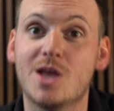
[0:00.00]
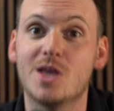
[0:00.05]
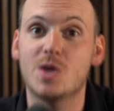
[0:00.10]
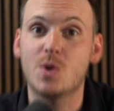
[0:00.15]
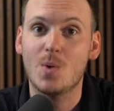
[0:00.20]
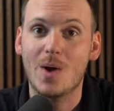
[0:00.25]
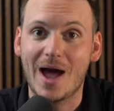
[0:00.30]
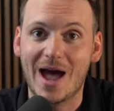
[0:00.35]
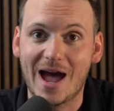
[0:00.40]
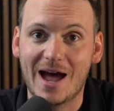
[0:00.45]

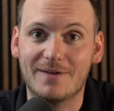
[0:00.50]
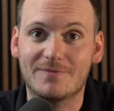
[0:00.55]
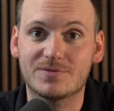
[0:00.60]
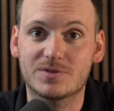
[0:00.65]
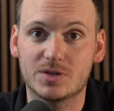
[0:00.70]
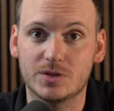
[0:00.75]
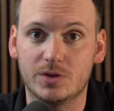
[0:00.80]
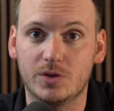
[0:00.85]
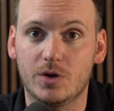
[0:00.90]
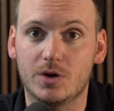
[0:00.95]
you have
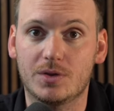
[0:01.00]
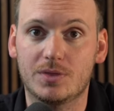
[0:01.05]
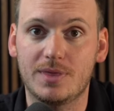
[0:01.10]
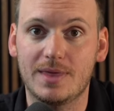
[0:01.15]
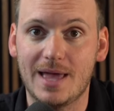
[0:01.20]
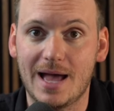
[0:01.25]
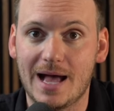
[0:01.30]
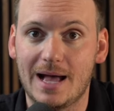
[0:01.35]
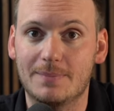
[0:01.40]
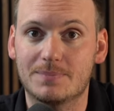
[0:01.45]
to look
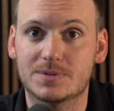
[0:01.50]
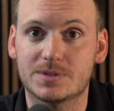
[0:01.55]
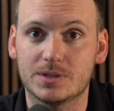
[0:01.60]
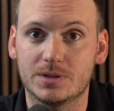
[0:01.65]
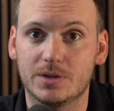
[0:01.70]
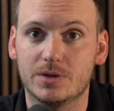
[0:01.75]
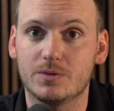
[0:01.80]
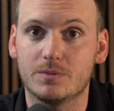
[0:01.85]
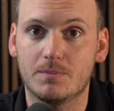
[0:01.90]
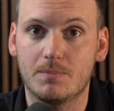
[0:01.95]
the
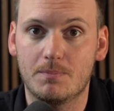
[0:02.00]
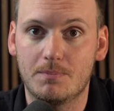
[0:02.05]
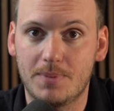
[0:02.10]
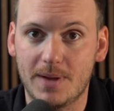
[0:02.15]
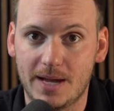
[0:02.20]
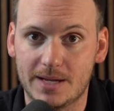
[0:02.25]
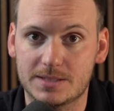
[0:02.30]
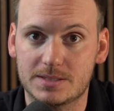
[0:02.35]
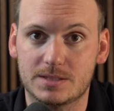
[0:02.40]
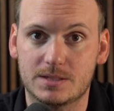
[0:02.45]
absolute
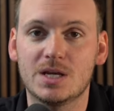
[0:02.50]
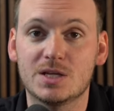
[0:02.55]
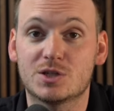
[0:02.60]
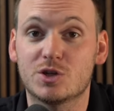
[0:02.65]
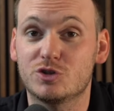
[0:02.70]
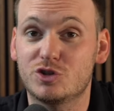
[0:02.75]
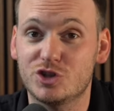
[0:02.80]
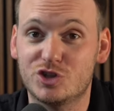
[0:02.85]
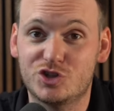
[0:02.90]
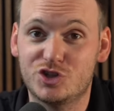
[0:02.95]
best.
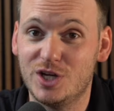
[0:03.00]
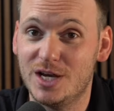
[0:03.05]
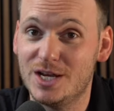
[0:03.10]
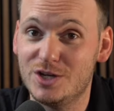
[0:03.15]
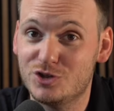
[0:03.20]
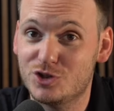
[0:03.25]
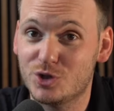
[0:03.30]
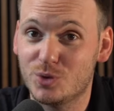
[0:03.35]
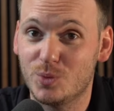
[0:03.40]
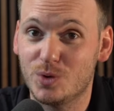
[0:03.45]
So just
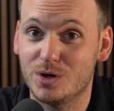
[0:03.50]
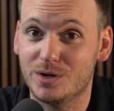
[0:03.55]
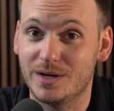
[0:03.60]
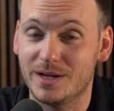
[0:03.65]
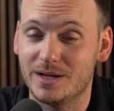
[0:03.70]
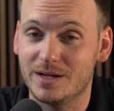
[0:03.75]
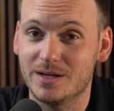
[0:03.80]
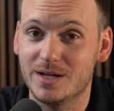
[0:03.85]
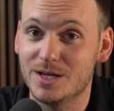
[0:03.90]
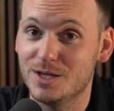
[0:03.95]
change your
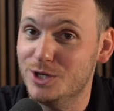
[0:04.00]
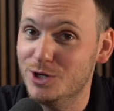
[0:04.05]
wording.